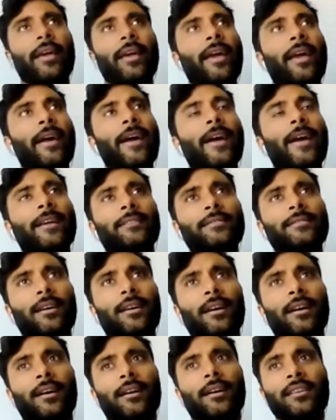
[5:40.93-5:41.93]
and
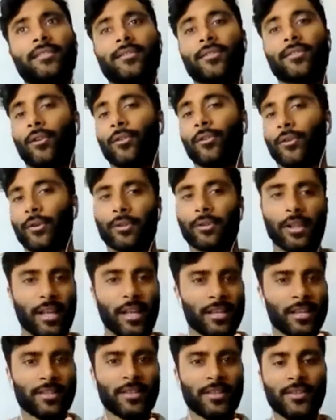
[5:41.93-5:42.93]
he's in all their
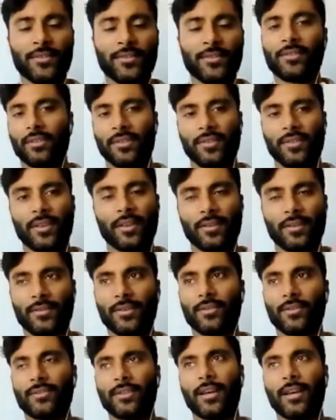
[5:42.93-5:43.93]
classes and all these things.
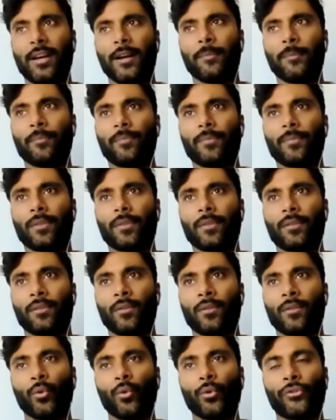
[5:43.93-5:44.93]
And
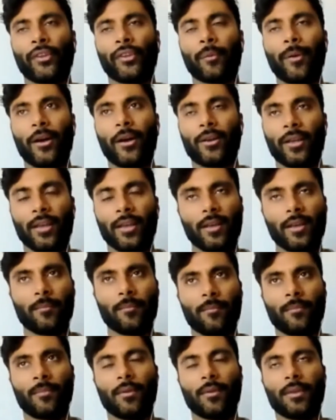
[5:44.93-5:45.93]
the cool thing about
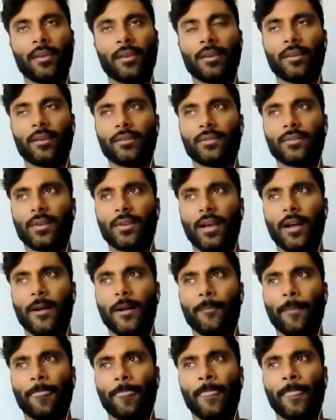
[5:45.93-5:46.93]
him is
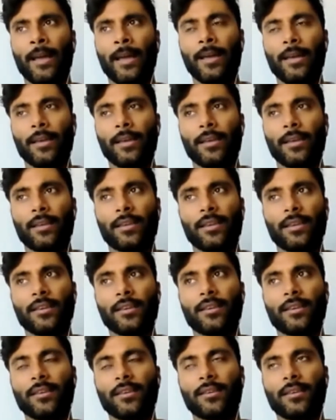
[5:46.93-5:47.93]

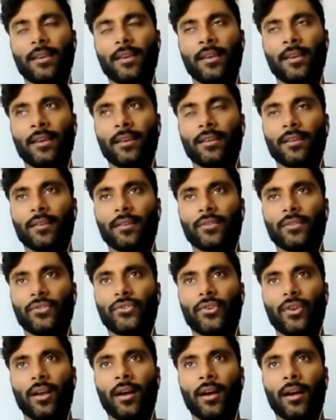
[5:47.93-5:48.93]
he
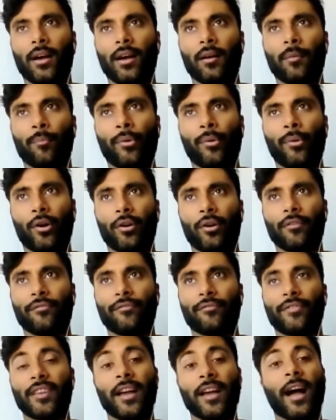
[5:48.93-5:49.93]
is part of
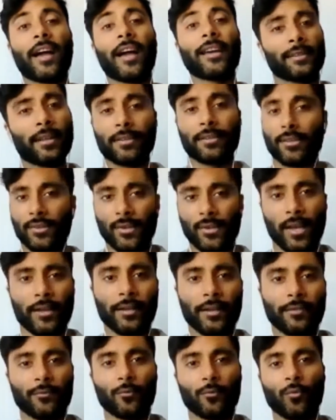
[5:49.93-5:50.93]
the High Atlantic
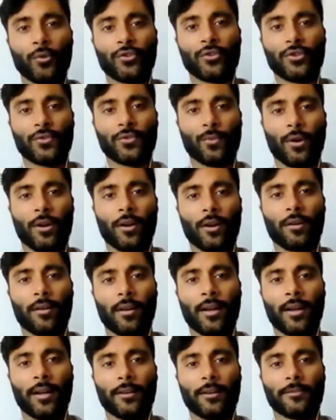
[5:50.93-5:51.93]
Society, which is where
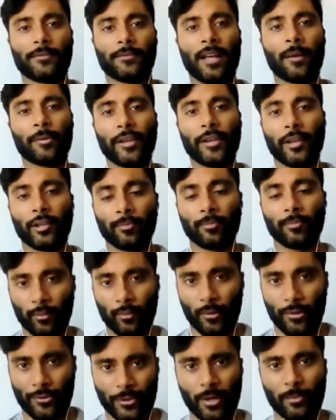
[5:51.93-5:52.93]
Abigail
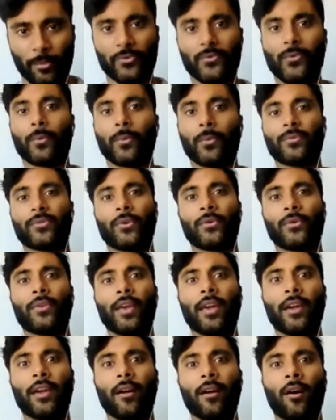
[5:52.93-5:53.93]
Bellwether comes from. So
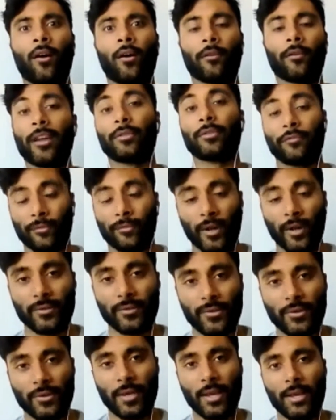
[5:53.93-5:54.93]
they are family
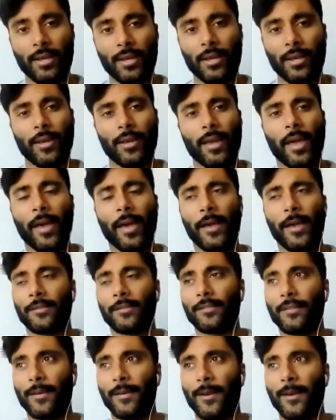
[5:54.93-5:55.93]
friends,
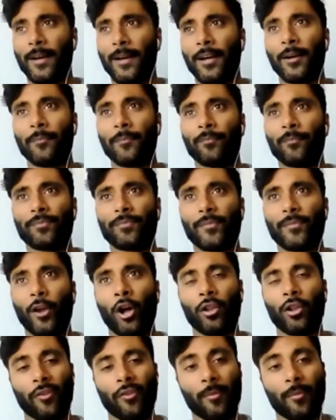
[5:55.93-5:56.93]
and
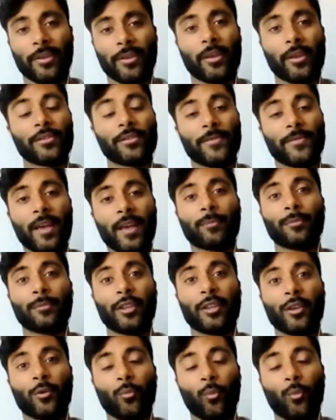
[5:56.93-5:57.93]
all of Abigail's family
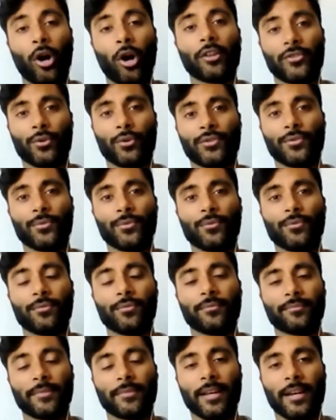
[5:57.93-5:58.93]
wants her
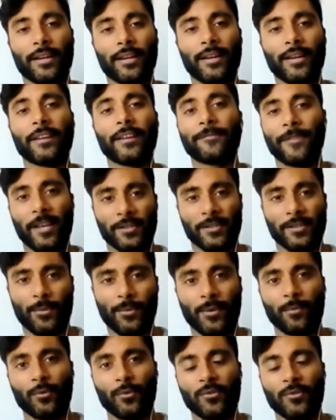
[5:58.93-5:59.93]
to handfast
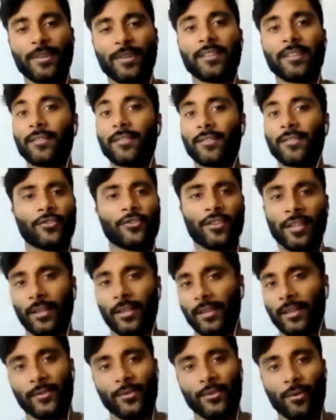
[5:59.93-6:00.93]
with him, which means essentially
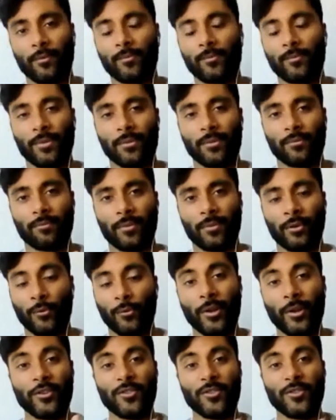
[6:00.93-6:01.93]
get like sort of an
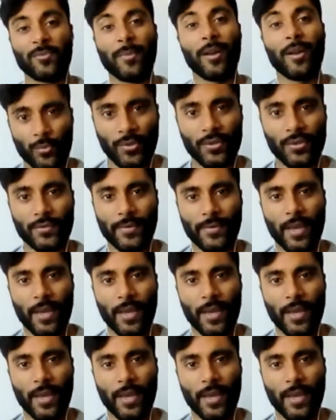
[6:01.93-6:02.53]
arranged marriage with his